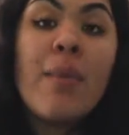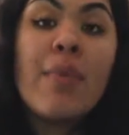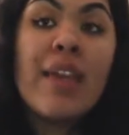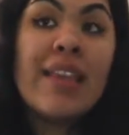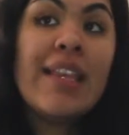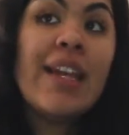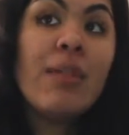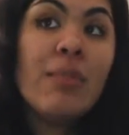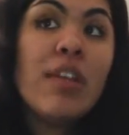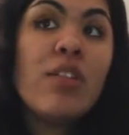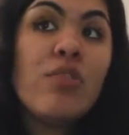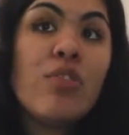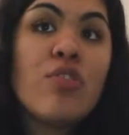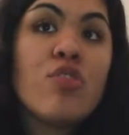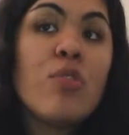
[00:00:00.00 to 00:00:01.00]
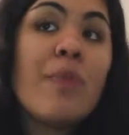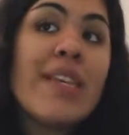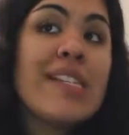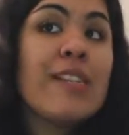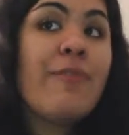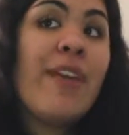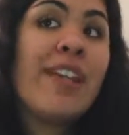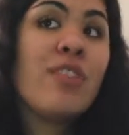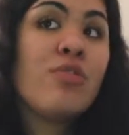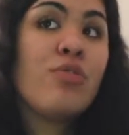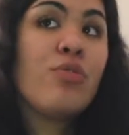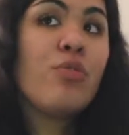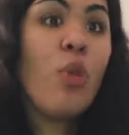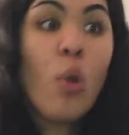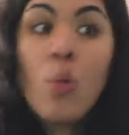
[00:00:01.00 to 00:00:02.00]
and then I'm gonna go to the store, because if I
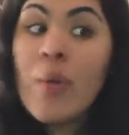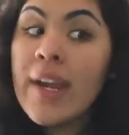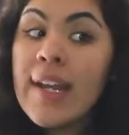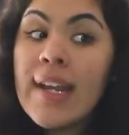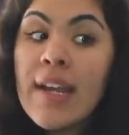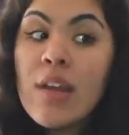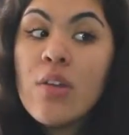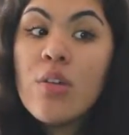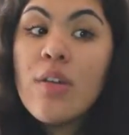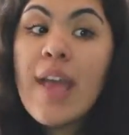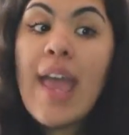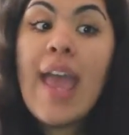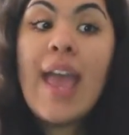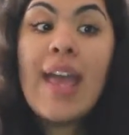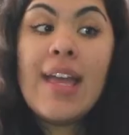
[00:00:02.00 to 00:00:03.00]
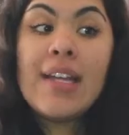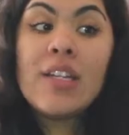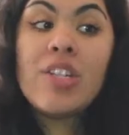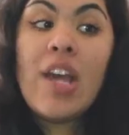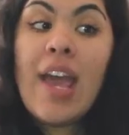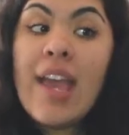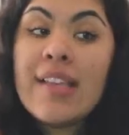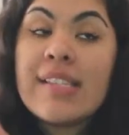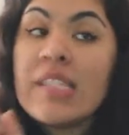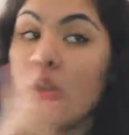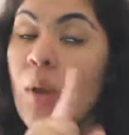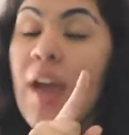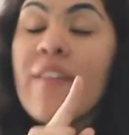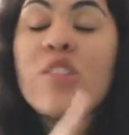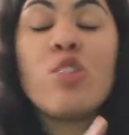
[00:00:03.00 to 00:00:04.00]
go right now and I
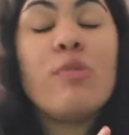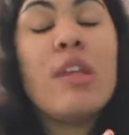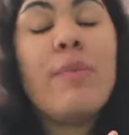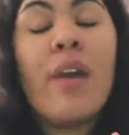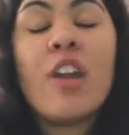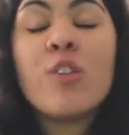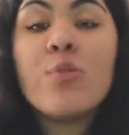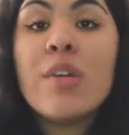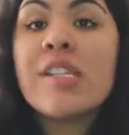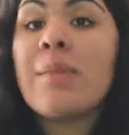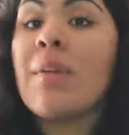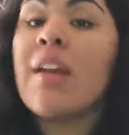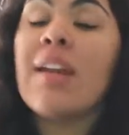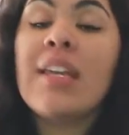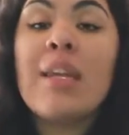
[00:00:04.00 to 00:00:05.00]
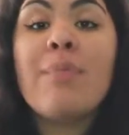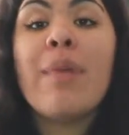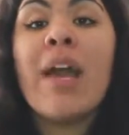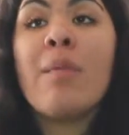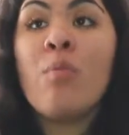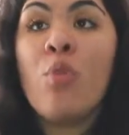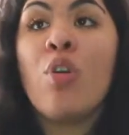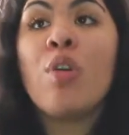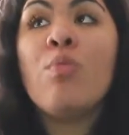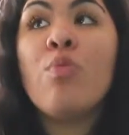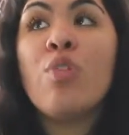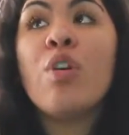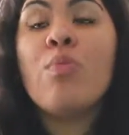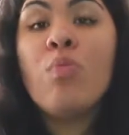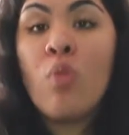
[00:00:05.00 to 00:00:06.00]
still have so many body sprays, I'm gonna keep buying more and
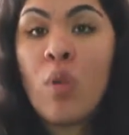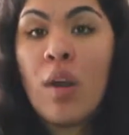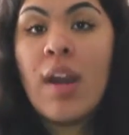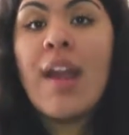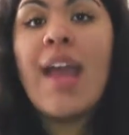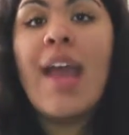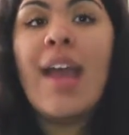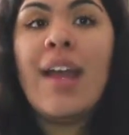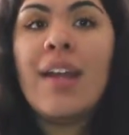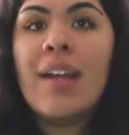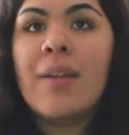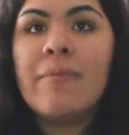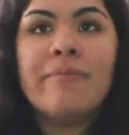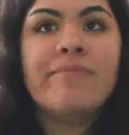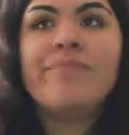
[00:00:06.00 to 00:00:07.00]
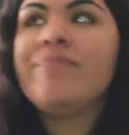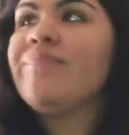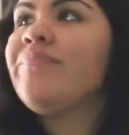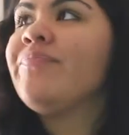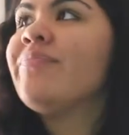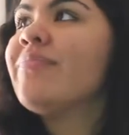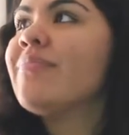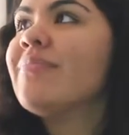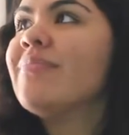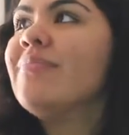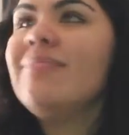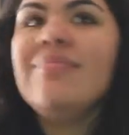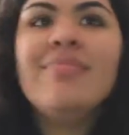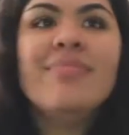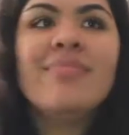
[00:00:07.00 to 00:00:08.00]
more and more, and
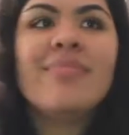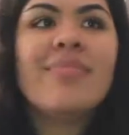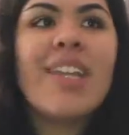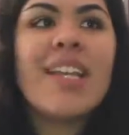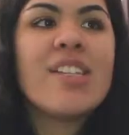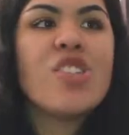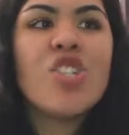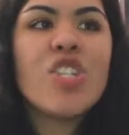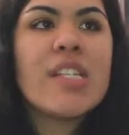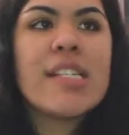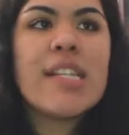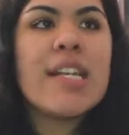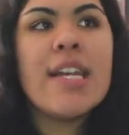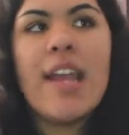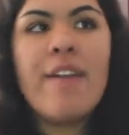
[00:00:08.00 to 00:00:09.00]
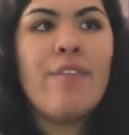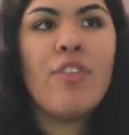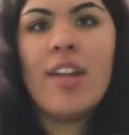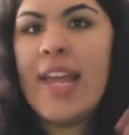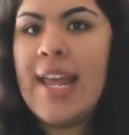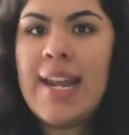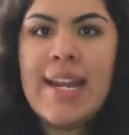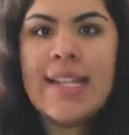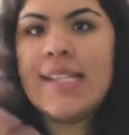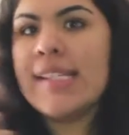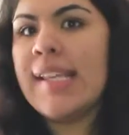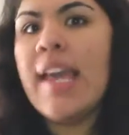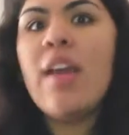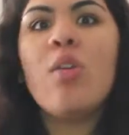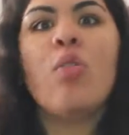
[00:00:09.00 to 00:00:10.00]
it's just a never-ending
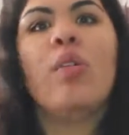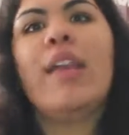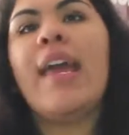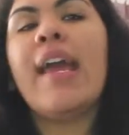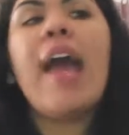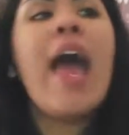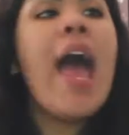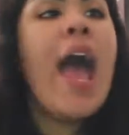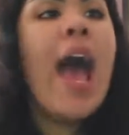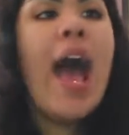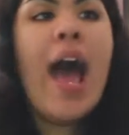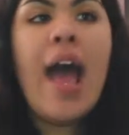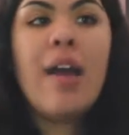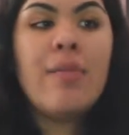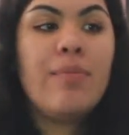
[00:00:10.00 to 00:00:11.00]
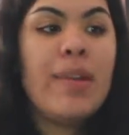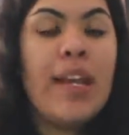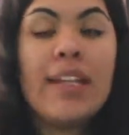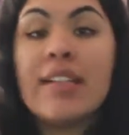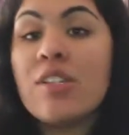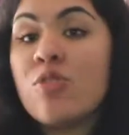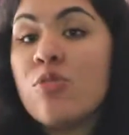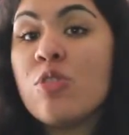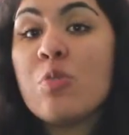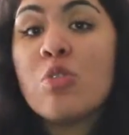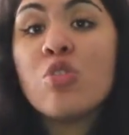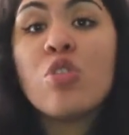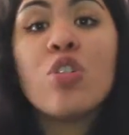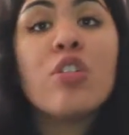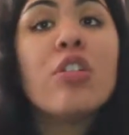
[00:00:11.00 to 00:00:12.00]
cycle. Like, I'd be like, this one
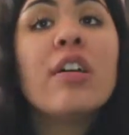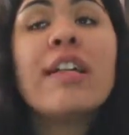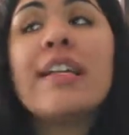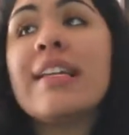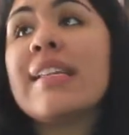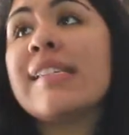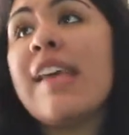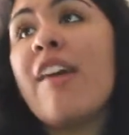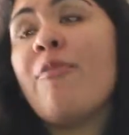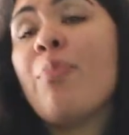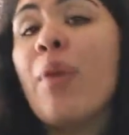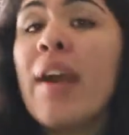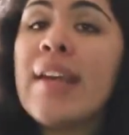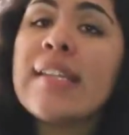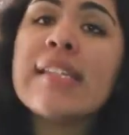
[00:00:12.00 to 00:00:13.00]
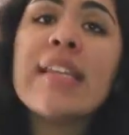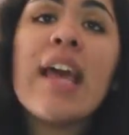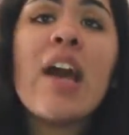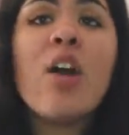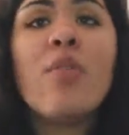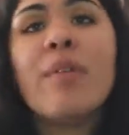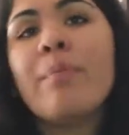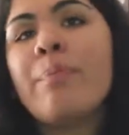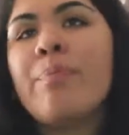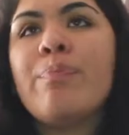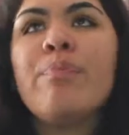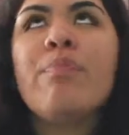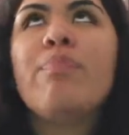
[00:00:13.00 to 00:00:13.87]
smells so good and it's half price now, and